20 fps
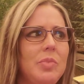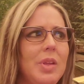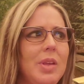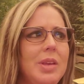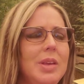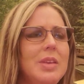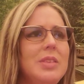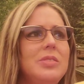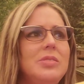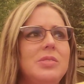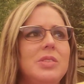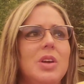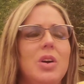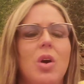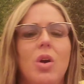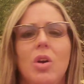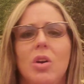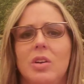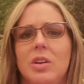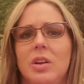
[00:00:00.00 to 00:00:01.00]
is the
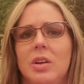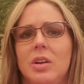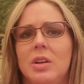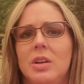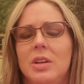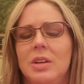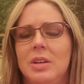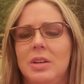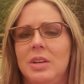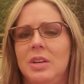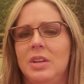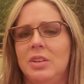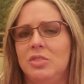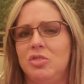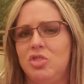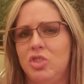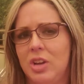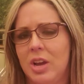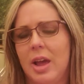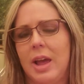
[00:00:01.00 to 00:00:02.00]
ARC
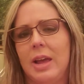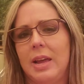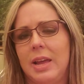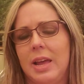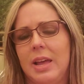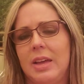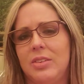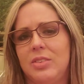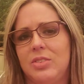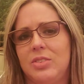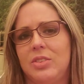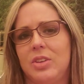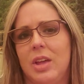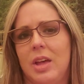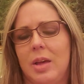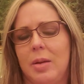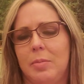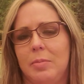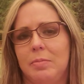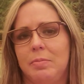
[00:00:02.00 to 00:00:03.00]
GIS
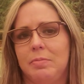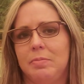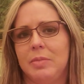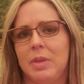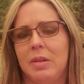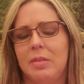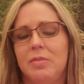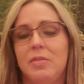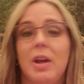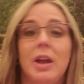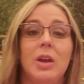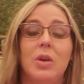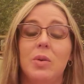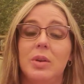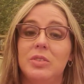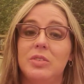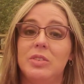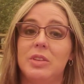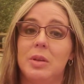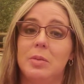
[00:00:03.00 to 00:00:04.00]
um, fire
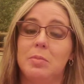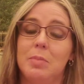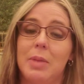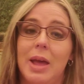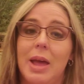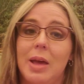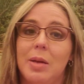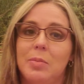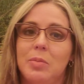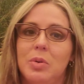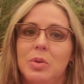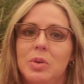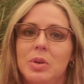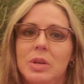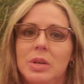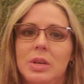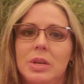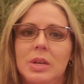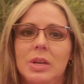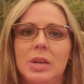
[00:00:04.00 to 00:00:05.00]
incident map,
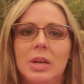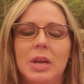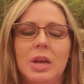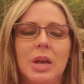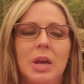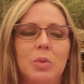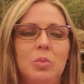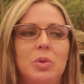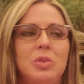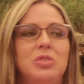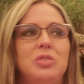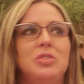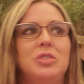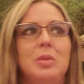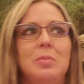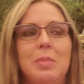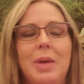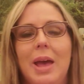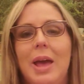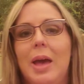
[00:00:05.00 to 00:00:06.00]
which is the
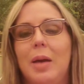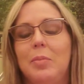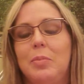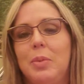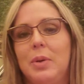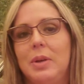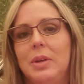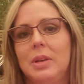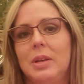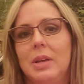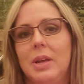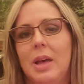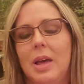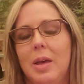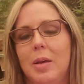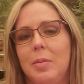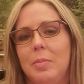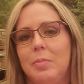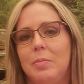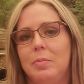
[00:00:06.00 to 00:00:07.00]
map
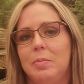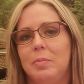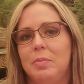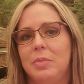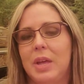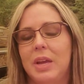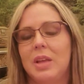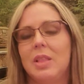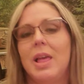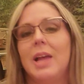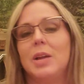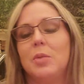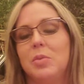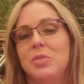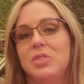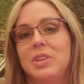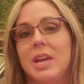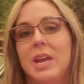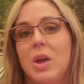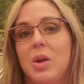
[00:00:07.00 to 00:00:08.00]
um, that
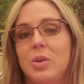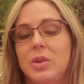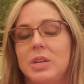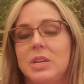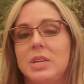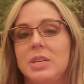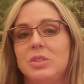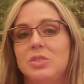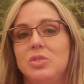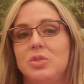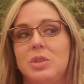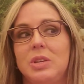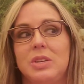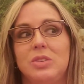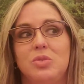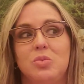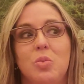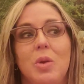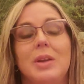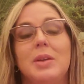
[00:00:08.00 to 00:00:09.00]
Clackamas County is,
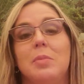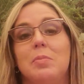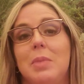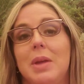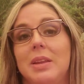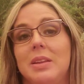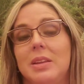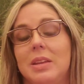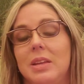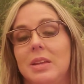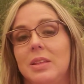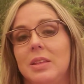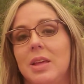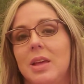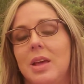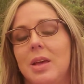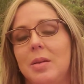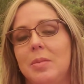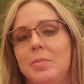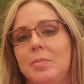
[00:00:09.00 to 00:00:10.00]
is recommending
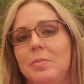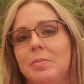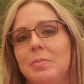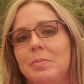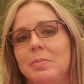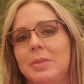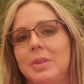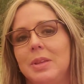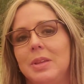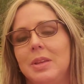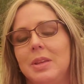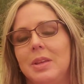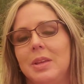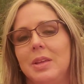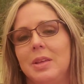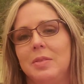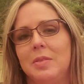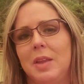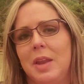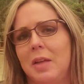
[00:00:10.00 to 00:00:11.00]
um,
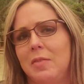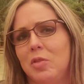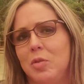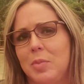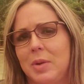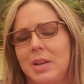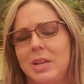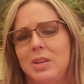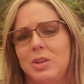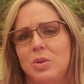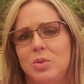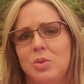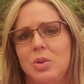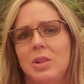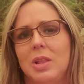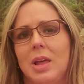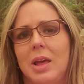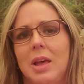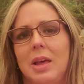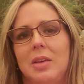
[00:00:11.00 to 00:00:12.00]
that everybody
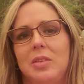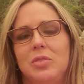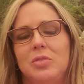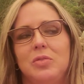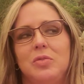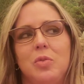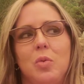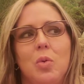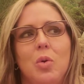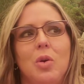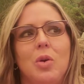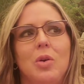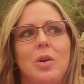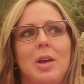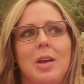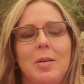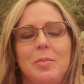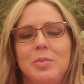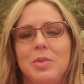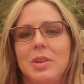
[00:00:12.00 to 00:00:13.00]
utilize for
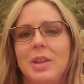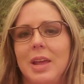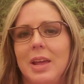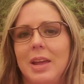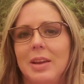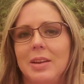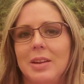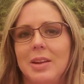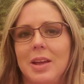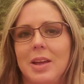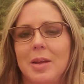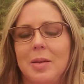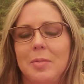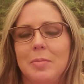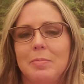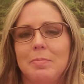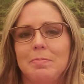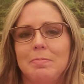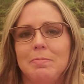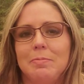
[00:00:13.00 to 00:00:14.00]
up-to-date um,
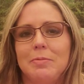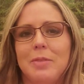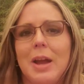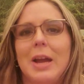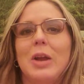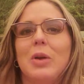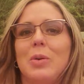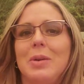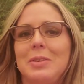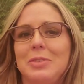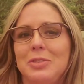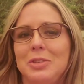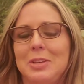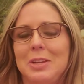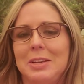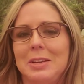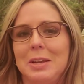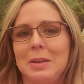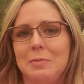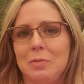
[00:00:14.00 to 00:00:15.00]
fire
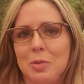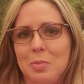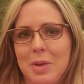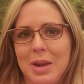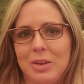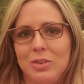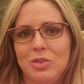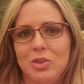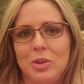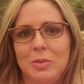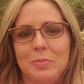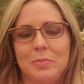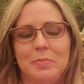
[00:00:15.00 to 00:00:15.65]
incident information.